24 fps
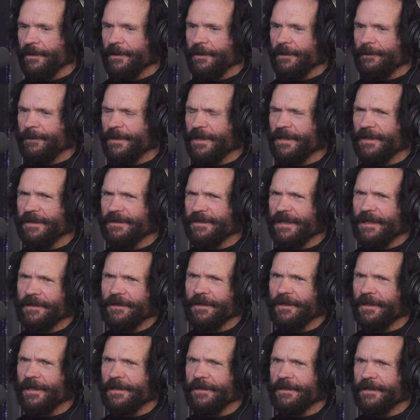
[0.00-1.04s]
Because I
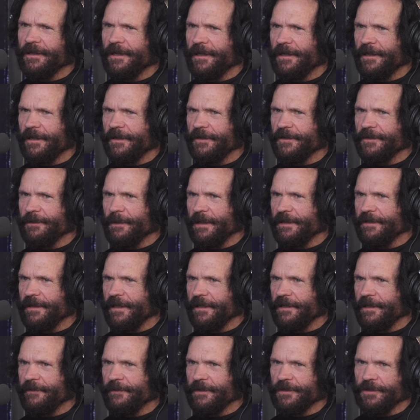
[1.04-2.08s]
don't like cars. My dad
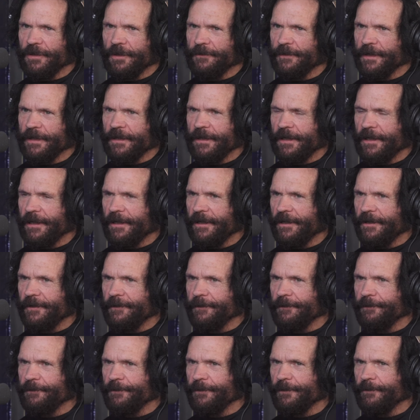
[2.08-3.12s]
never drove a car.
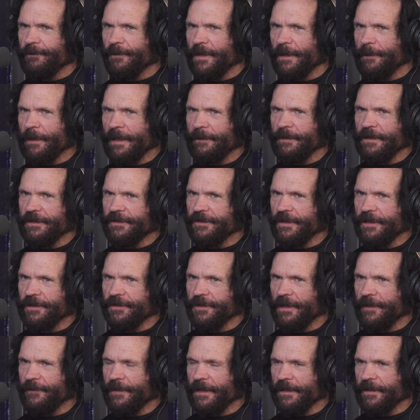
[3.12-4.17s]
My mom didn't start
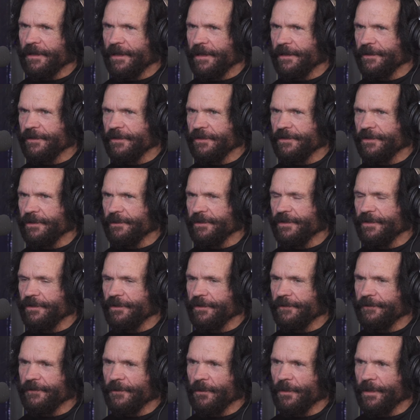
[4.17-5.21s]
driving a car until she was in
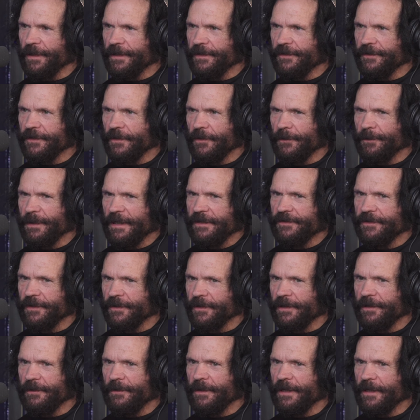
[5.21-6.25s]
her 40s. So
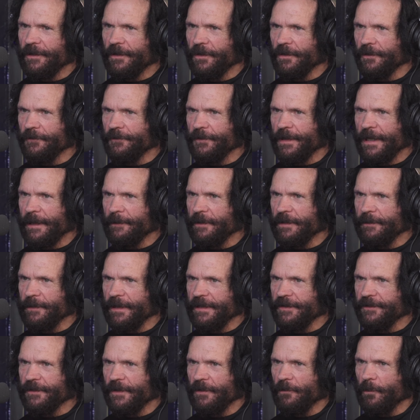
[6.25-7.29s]
basically, we had a whole family
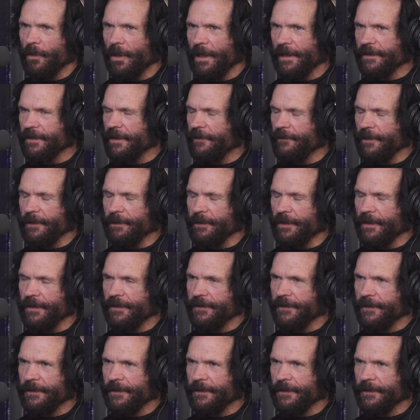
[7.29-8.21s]
basically walked every place.